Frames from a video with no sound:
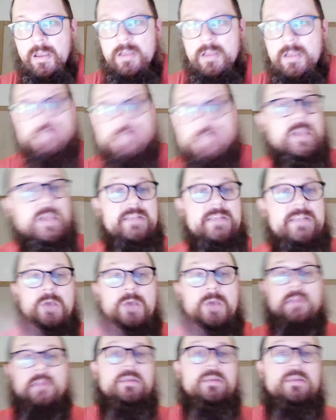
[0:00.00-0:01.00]
So next
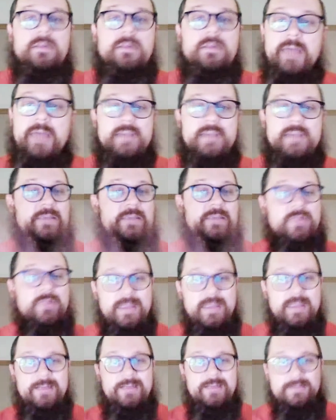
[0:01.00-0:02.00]
month, that is
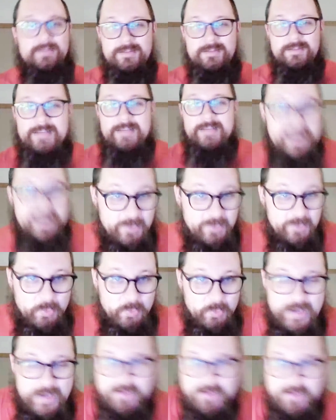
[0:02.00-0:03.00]
everything.
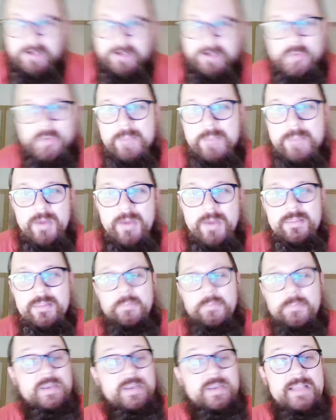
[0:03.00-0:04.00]
Great month.
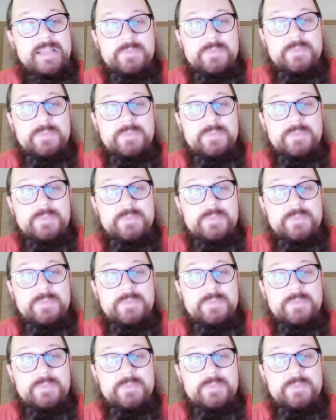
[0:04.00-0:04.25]
But next